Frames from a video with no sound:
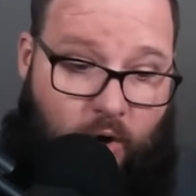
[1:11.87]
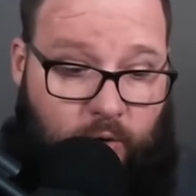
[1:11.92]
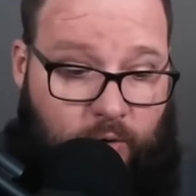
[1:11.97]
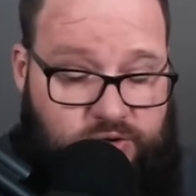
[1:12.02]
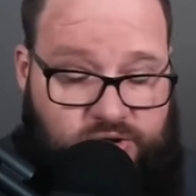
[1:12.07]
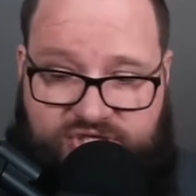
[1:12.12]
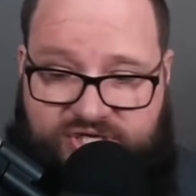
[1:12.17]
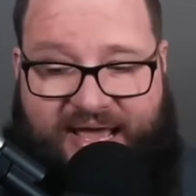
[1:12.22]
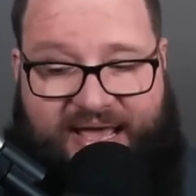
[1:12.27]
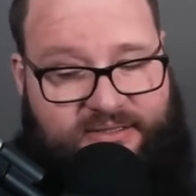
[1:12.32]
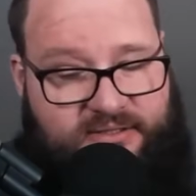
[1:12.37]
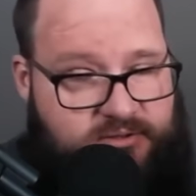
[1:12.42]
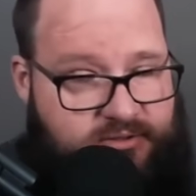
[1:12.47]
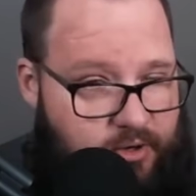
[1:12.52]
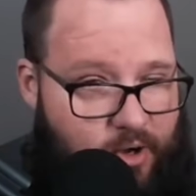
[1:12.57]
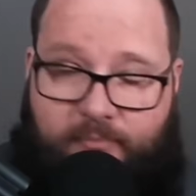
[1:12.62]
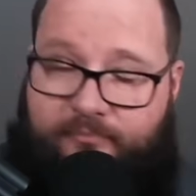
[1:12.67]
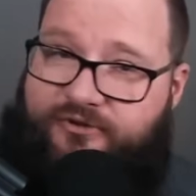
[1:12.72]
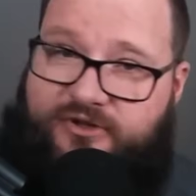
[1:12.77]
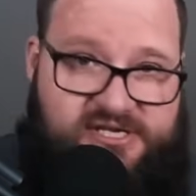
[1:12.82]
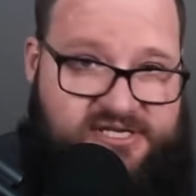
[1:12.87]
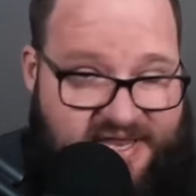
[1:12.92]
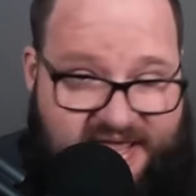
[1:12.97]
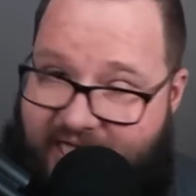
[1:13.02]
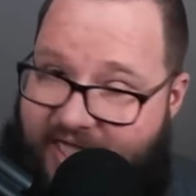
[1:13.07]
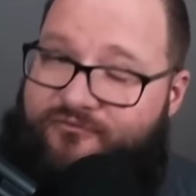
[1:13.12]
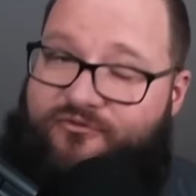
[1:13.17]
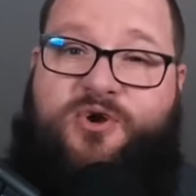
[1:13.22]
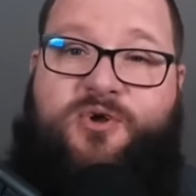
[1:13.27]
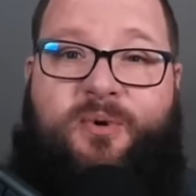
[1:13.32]
The whole chat,
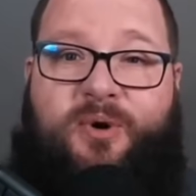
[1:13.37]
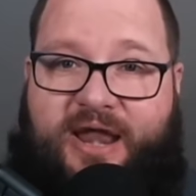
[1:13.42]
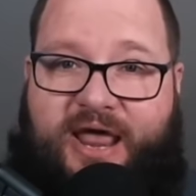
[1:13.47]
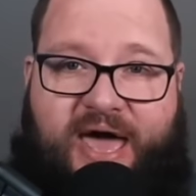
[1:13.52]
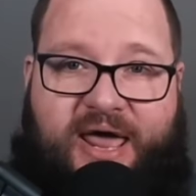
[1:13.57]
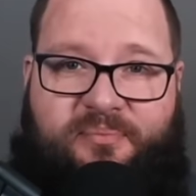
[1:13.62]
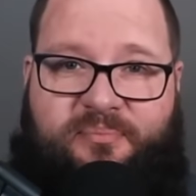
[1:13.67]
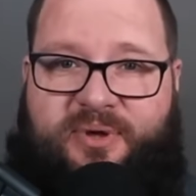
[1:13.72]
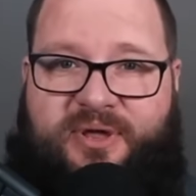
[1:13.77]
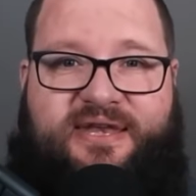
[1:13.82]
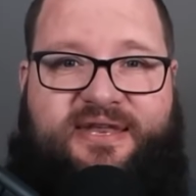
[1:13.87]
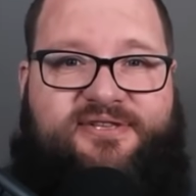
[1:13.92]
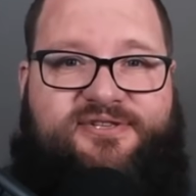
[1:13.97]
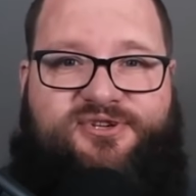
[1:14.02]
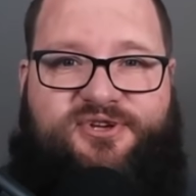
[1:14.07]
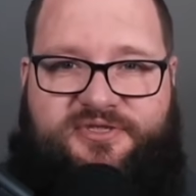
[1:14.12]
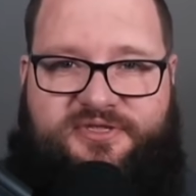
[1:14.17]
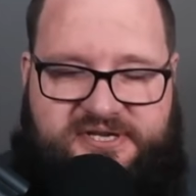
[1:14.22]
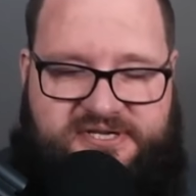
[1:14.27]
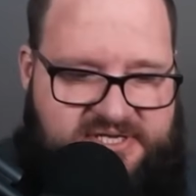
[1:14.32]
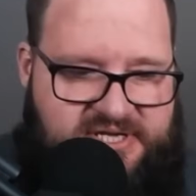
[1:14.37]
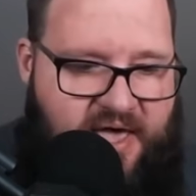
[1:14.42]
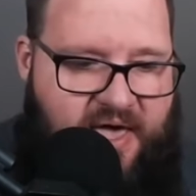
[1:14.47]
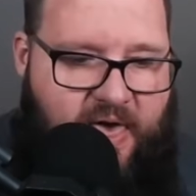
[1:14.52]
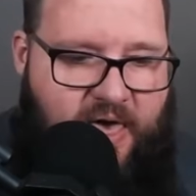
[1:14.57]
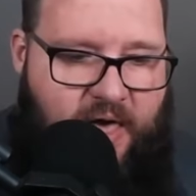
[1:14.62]
obviously, everyone had opinions on this,